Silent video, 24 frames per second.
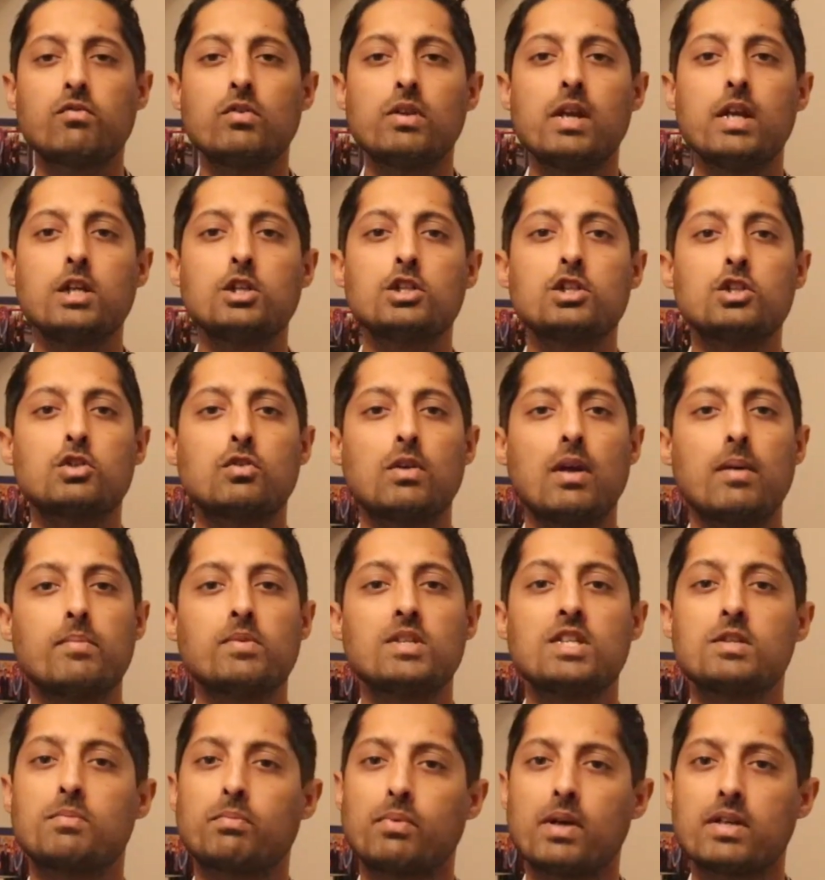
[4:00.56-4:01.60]
reagent strips,
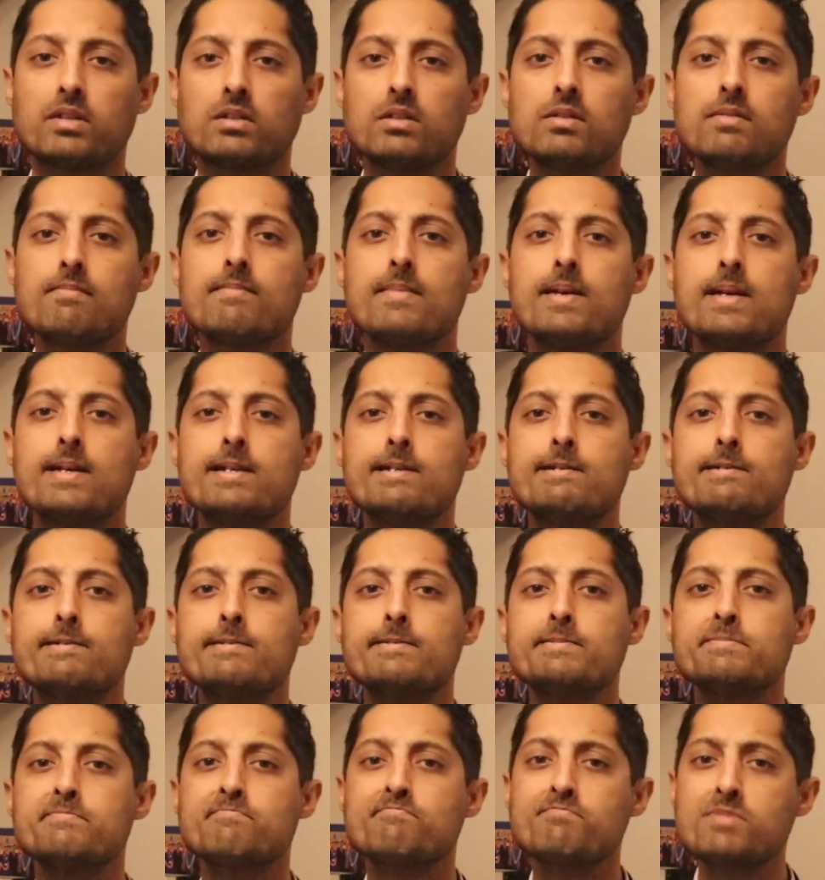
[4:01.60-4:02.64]
is present,
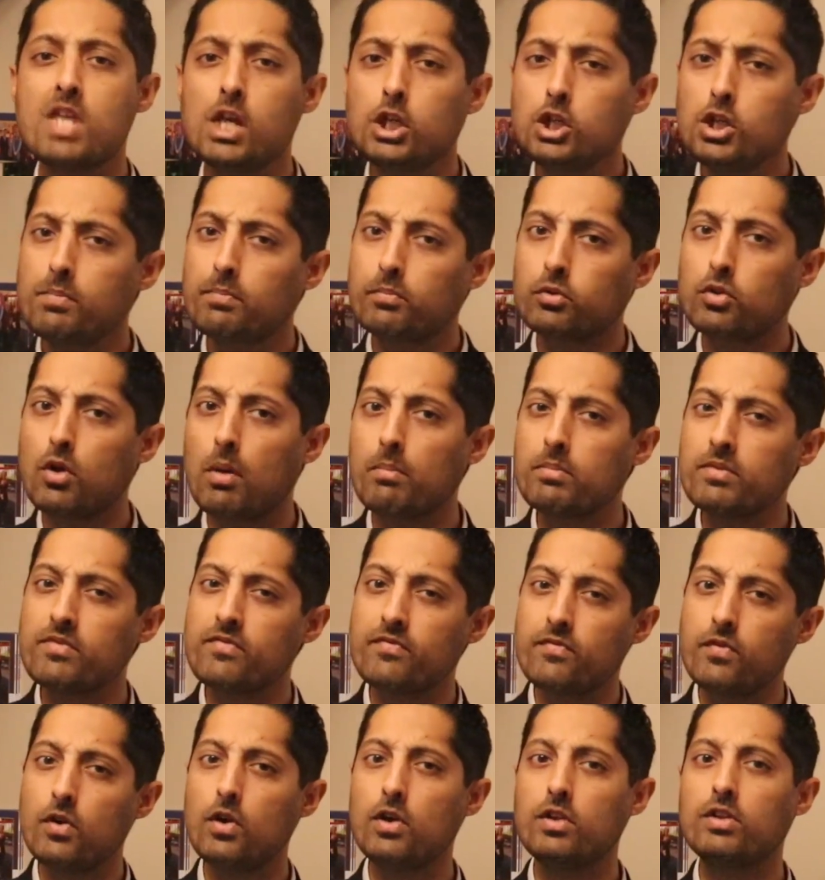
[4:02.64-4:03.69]
this should prompt
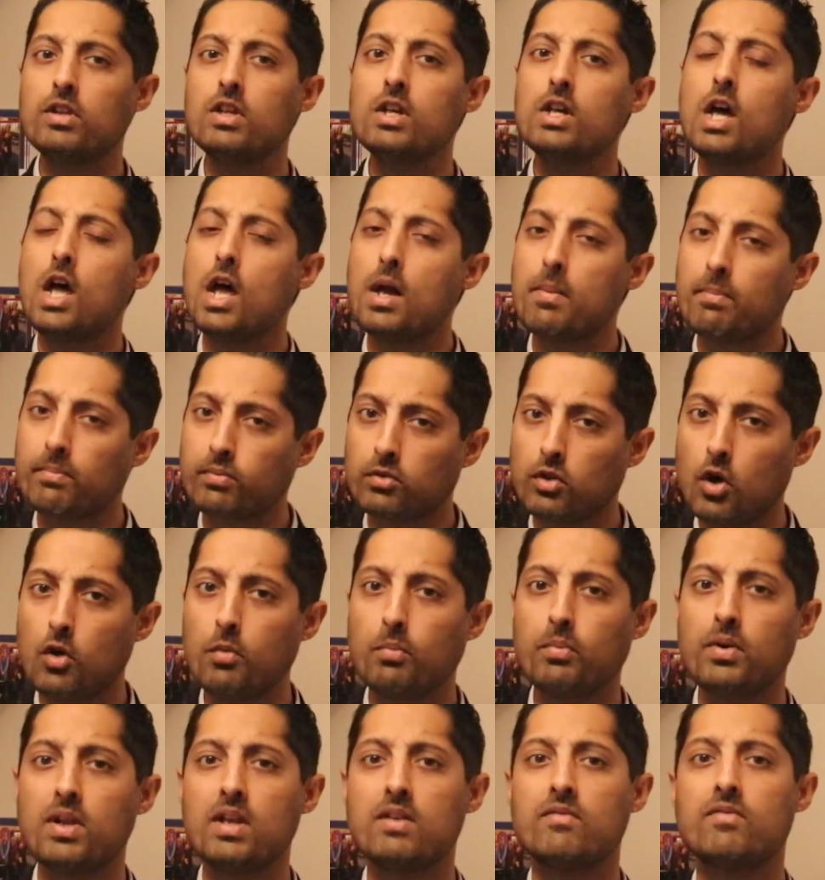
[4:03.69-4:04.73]
further
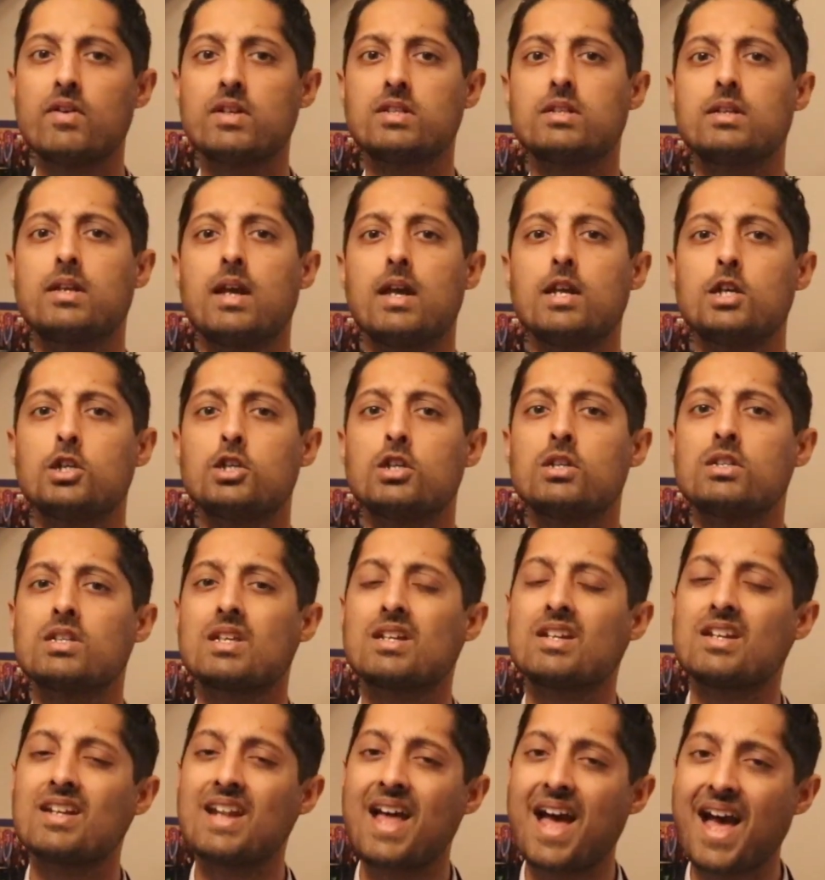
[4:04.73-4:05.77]
appropriate investigations in
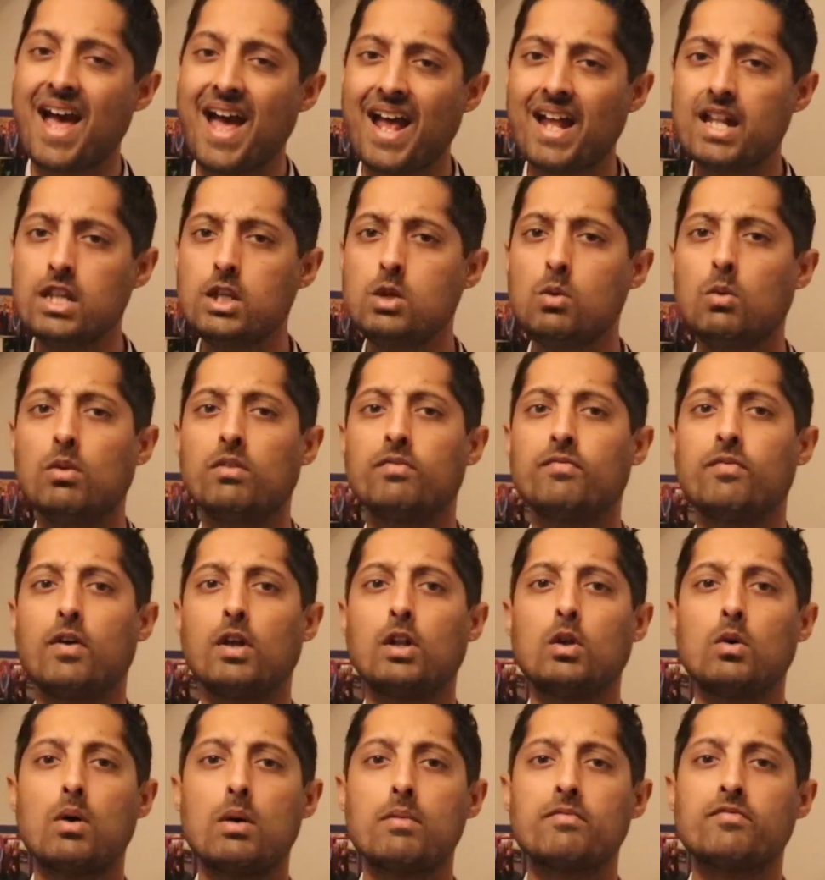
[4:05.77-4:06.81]
an annual
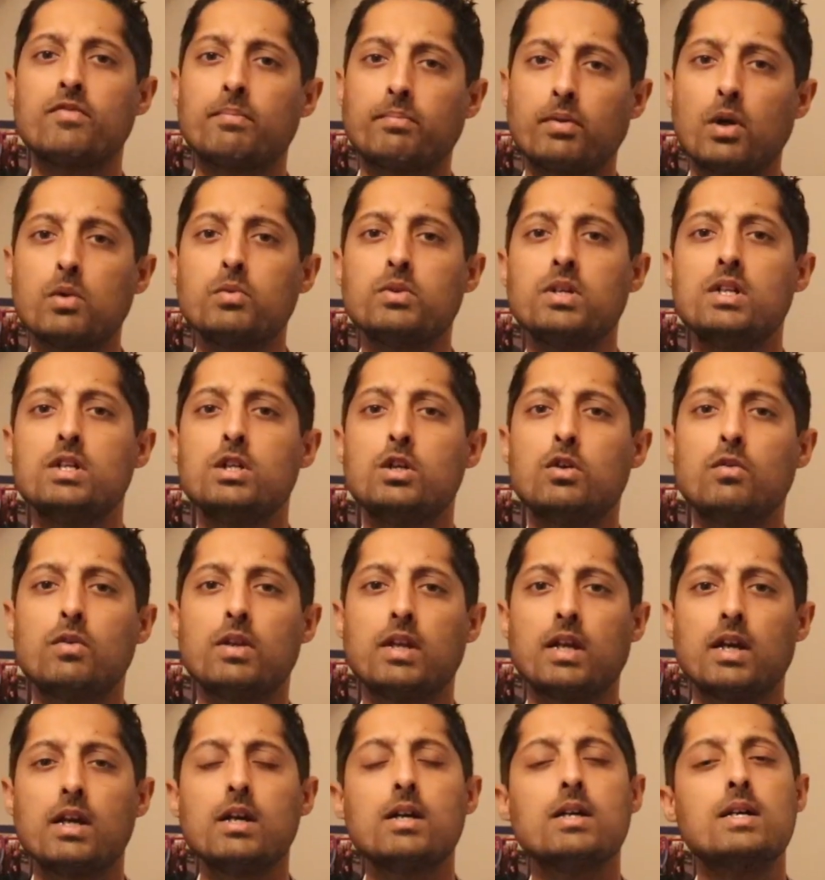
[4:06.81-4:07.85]
follow-up for
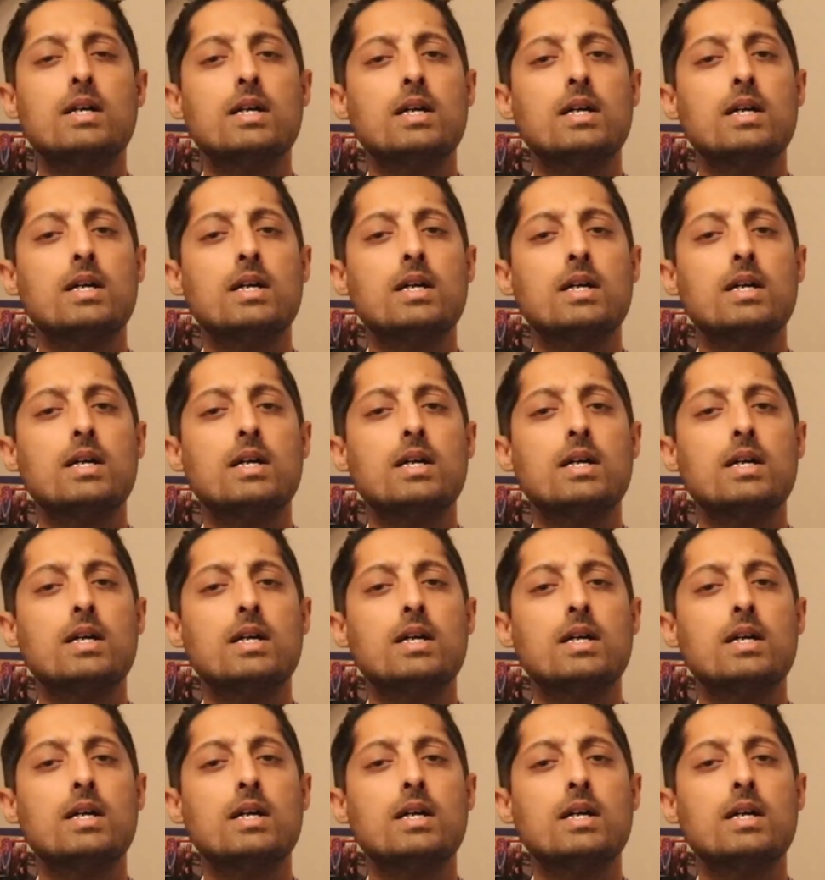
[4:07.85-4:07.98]
proteinuria,